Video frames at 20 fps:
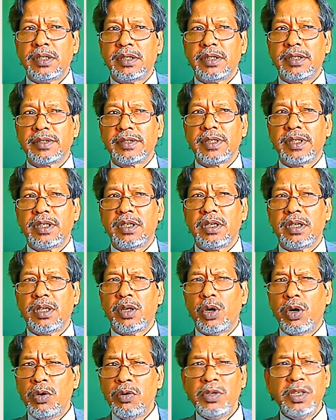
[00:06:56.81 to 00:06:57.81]
They say,
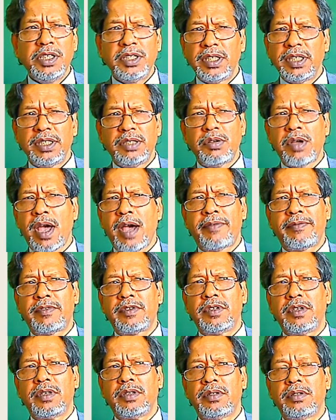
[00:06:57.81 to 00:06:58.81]
only thing you have to
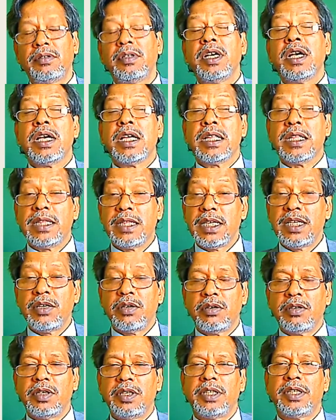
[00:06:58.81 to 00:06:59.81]
know, the
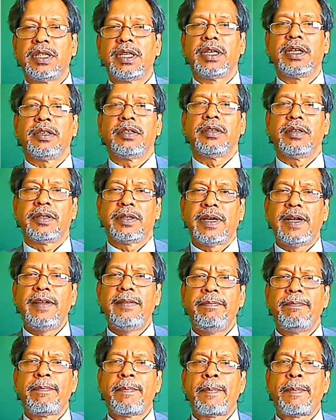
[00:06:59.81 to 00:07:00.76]
only thing, okay?